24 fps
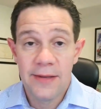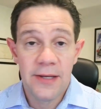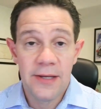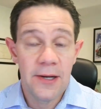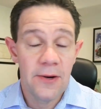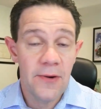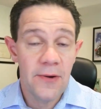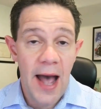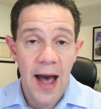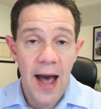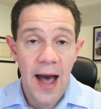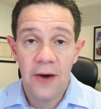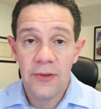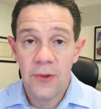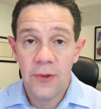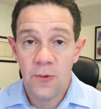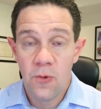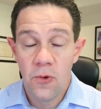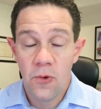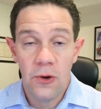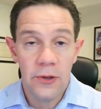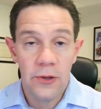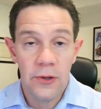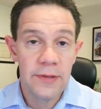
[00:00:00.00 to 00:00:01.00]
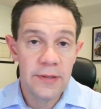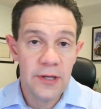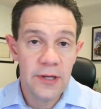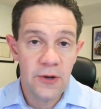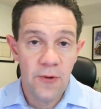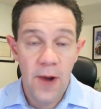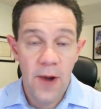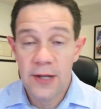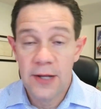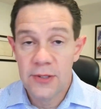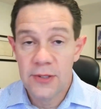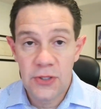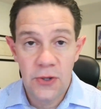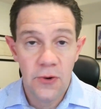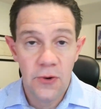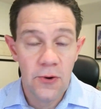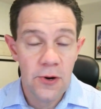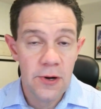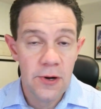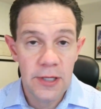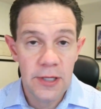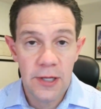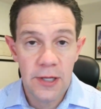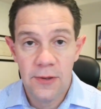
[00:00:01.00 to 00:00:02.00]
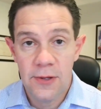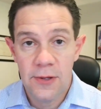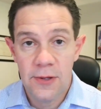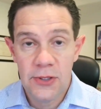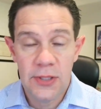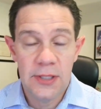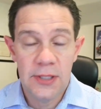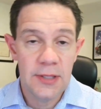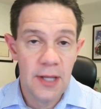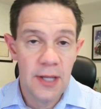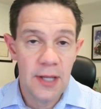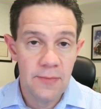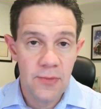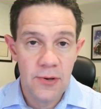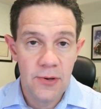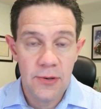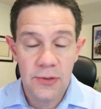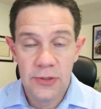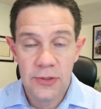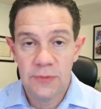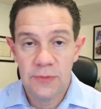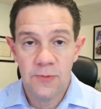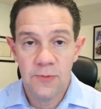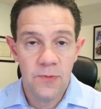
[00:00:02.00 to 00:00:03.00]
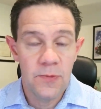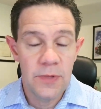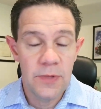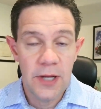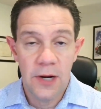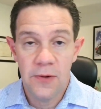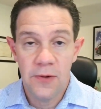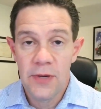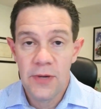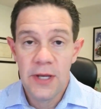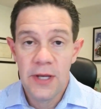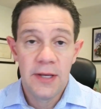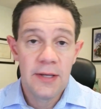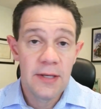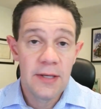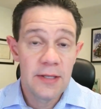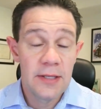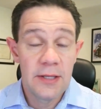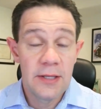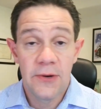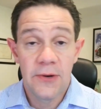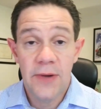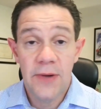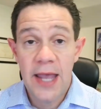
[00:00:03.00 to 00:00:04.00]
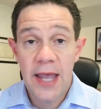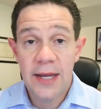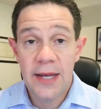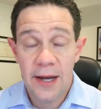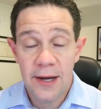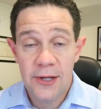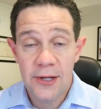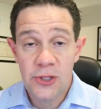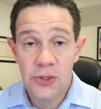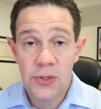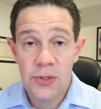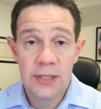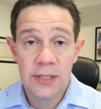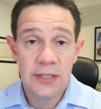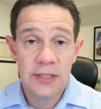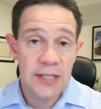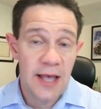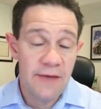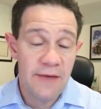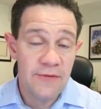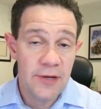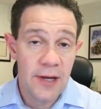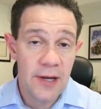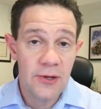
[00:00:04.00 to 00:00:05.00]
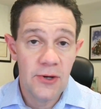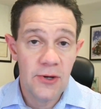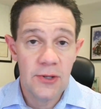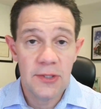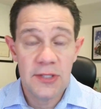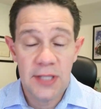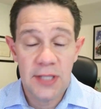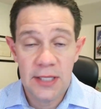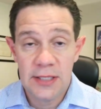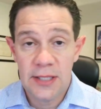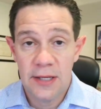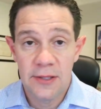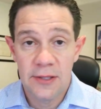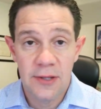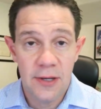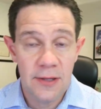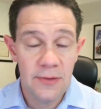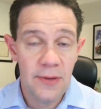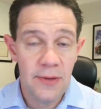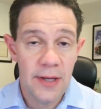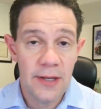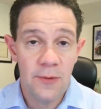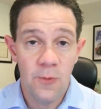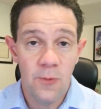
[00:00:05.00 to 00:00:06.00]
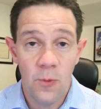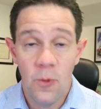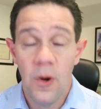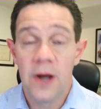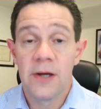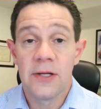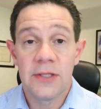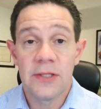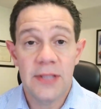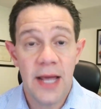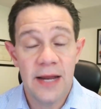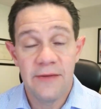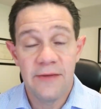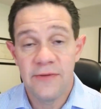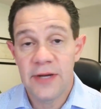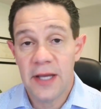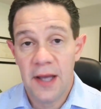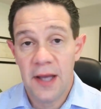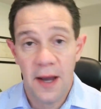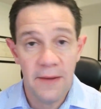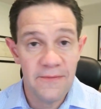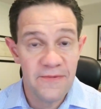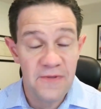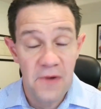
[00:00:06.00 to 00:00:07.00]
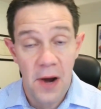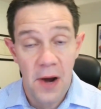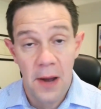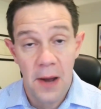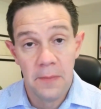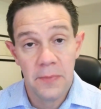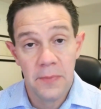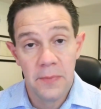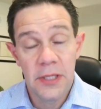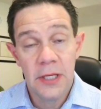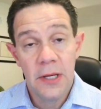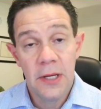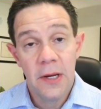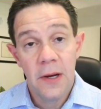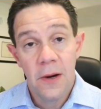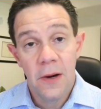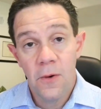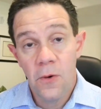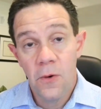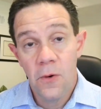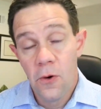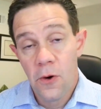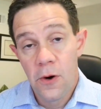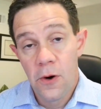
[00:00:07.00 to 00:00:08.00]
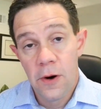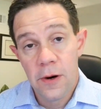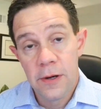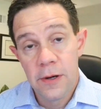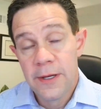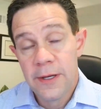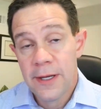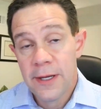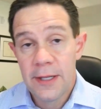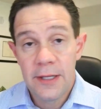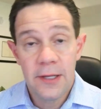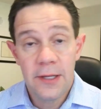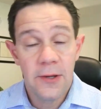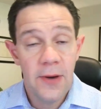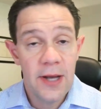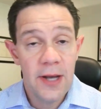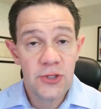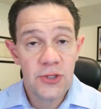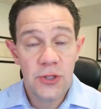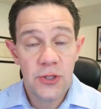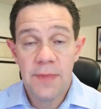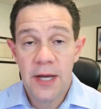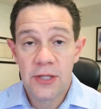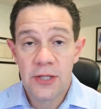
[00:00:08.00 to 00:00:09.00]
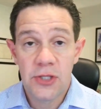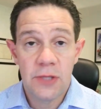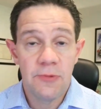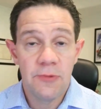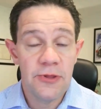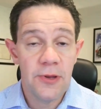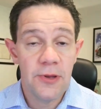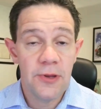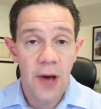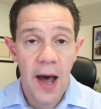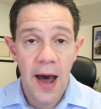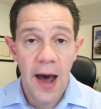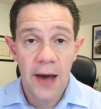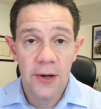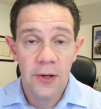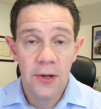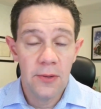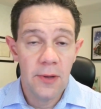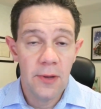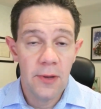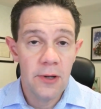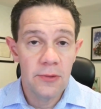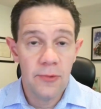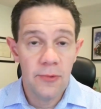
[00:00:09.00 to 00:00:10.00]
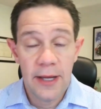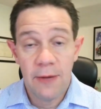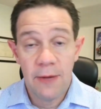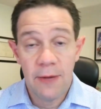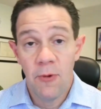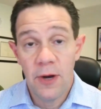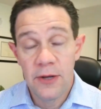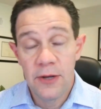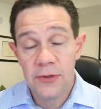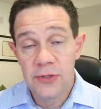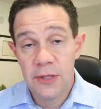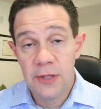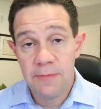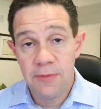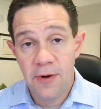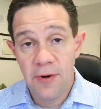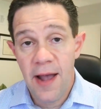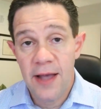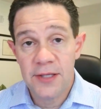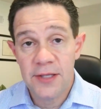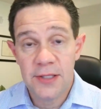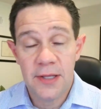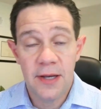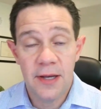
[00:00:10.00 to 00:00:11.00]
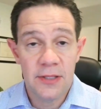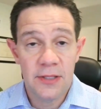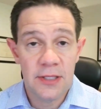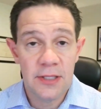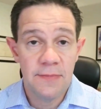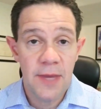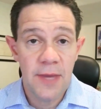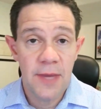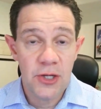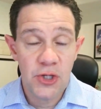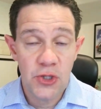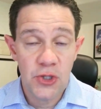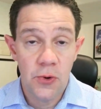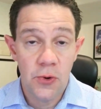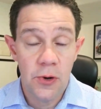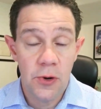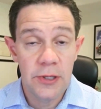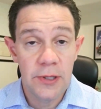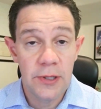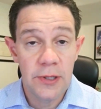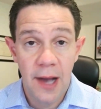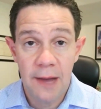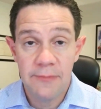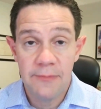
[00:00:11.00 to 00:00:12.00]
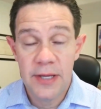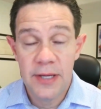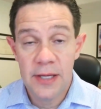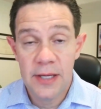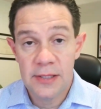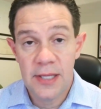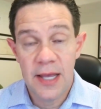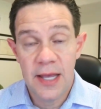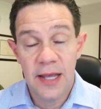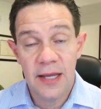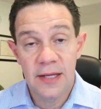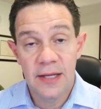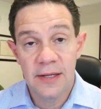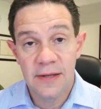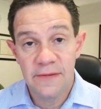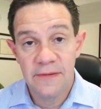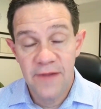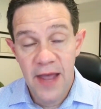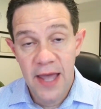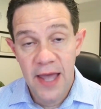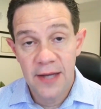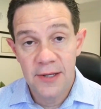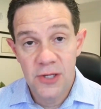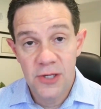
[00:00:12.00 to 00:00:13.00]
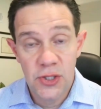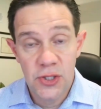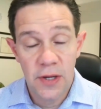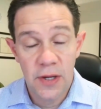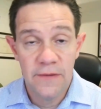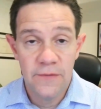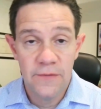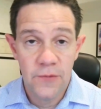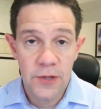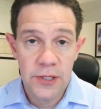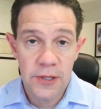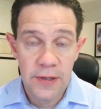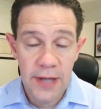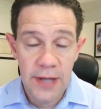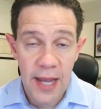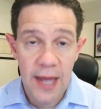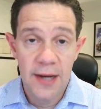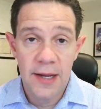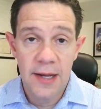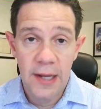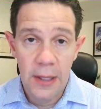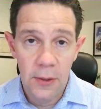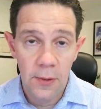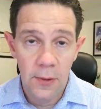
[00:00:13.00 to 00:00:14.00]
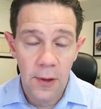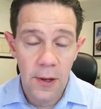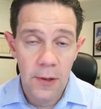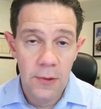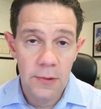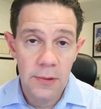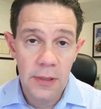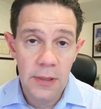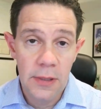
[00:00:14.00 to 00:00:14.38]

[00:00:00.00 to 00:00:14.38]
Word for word: you know, how in the world a credit score, you know, there's these numbers, you know, you know, 800, 700, 600, like where does that even come from? Or, you know, as you mentioned with the auto loan, like what is the process to make sure you're not being taken advantage of when you're getting a loan?